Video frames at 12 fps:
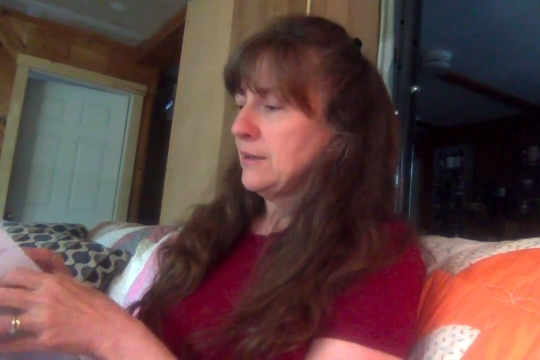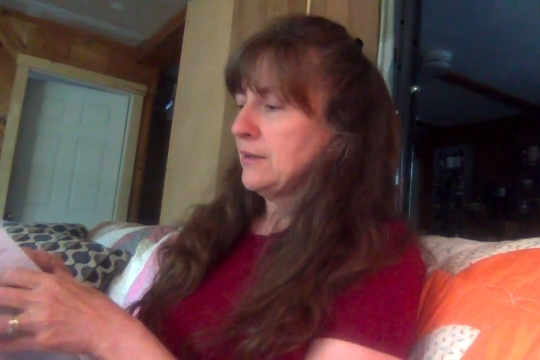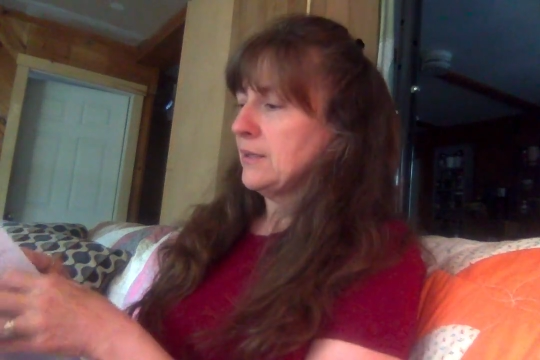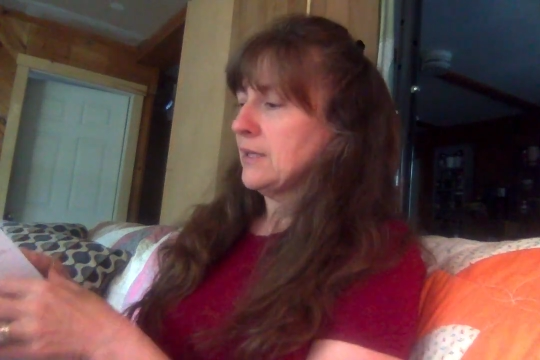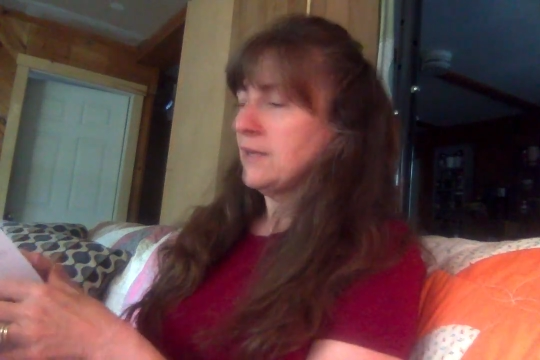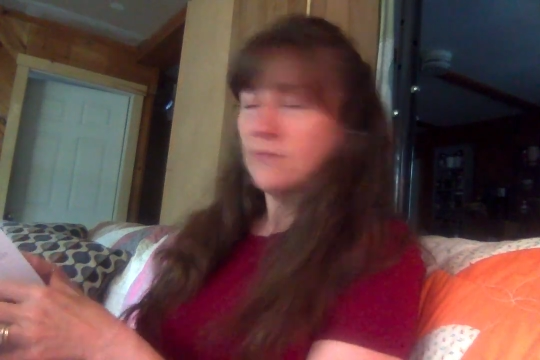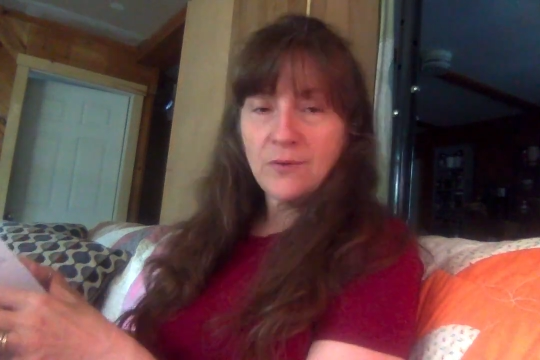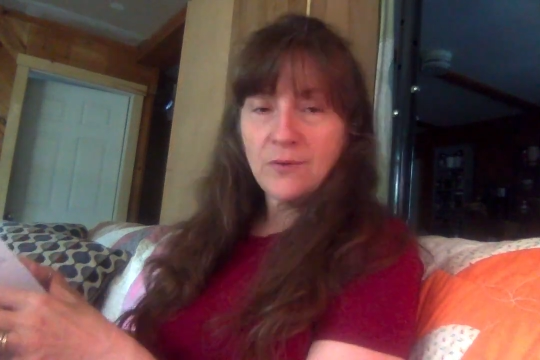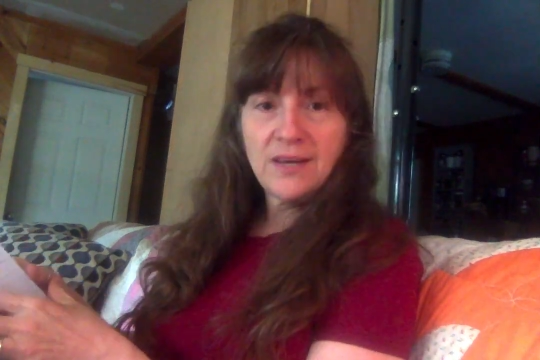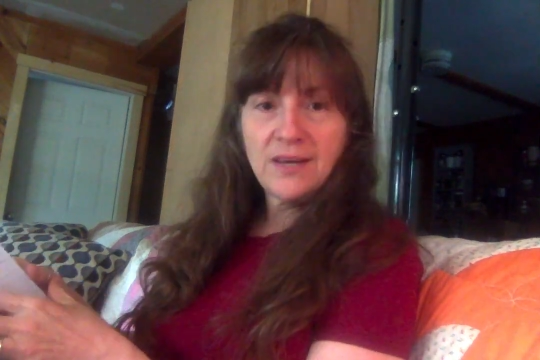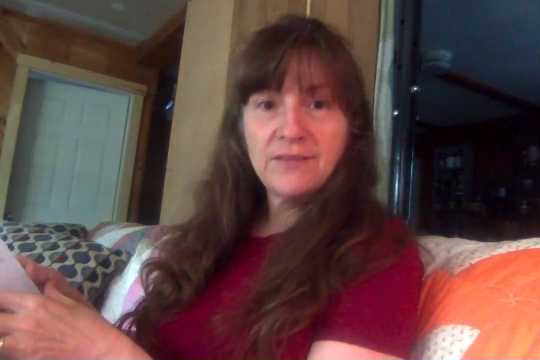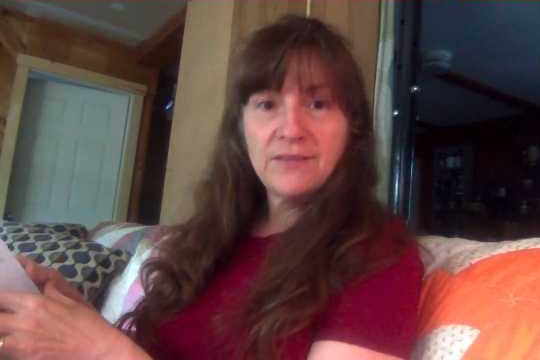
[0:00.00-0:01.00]
the
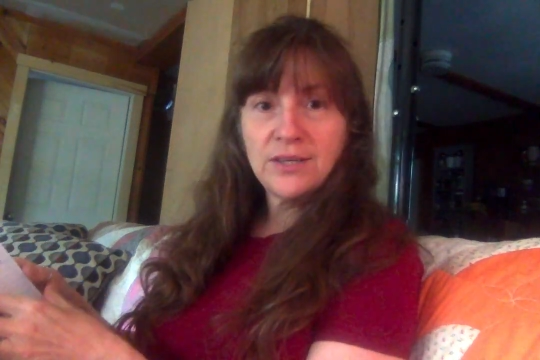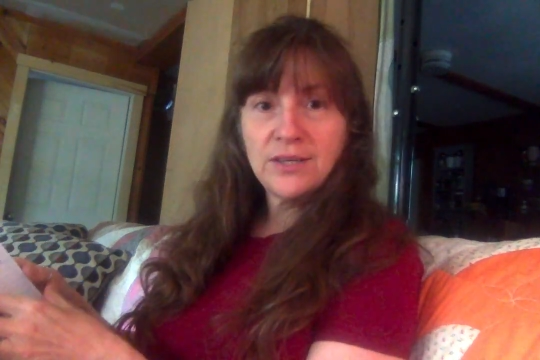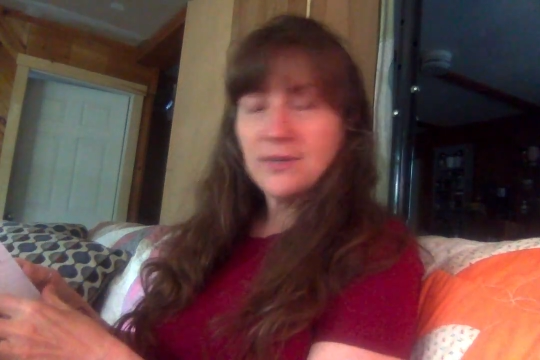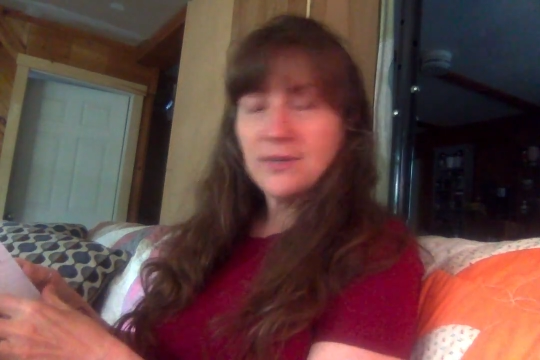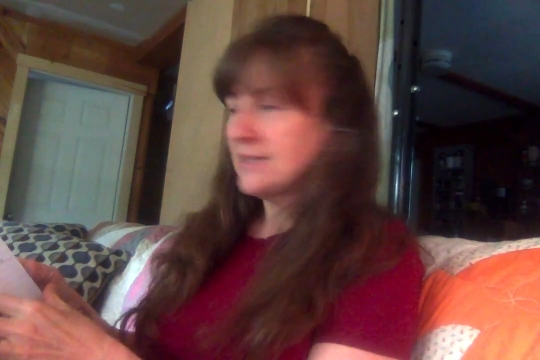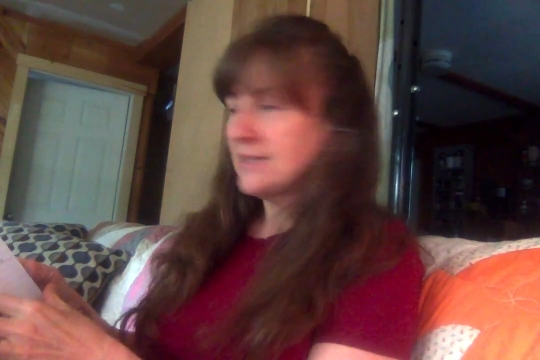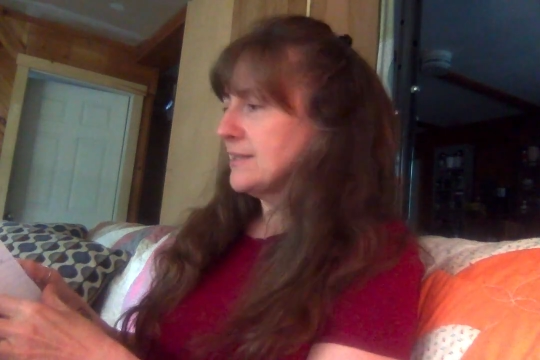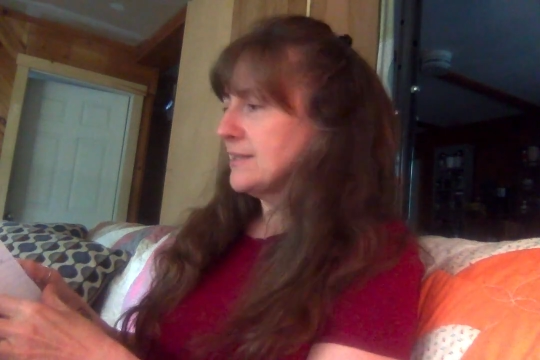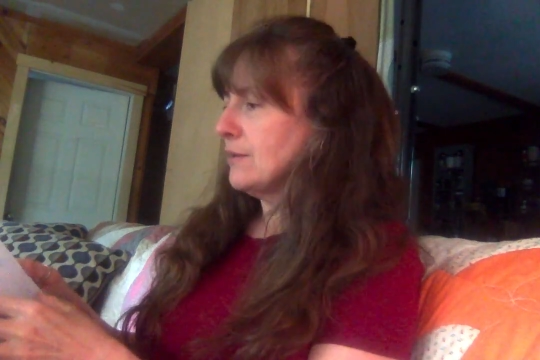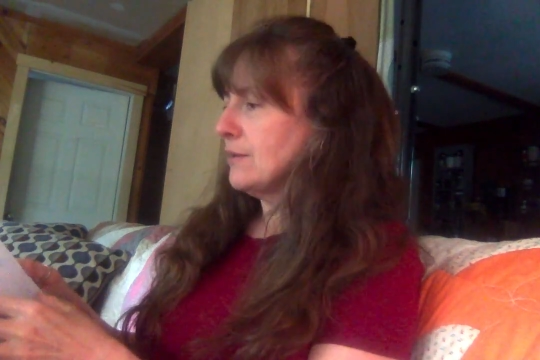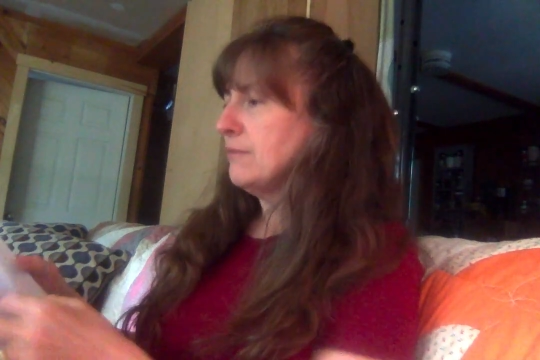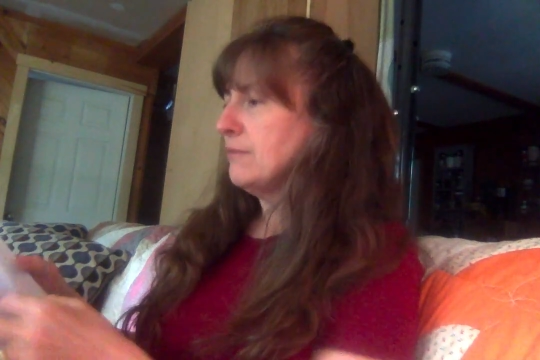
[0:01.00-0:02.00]
giveaway video
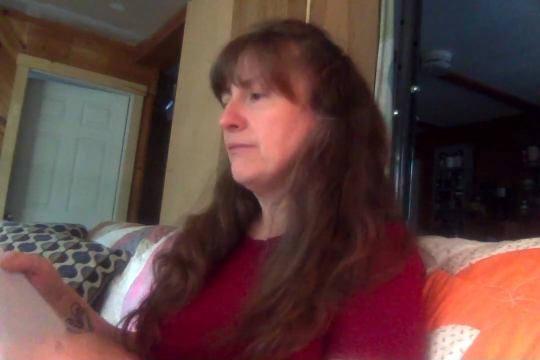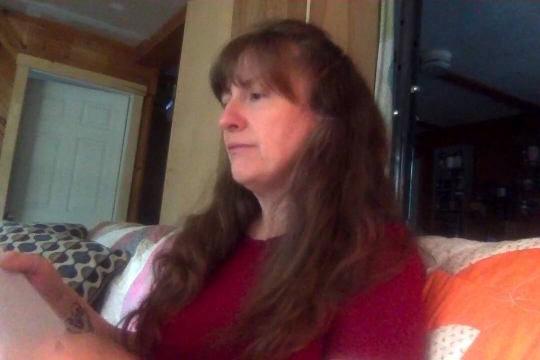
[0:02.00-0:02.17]
itself,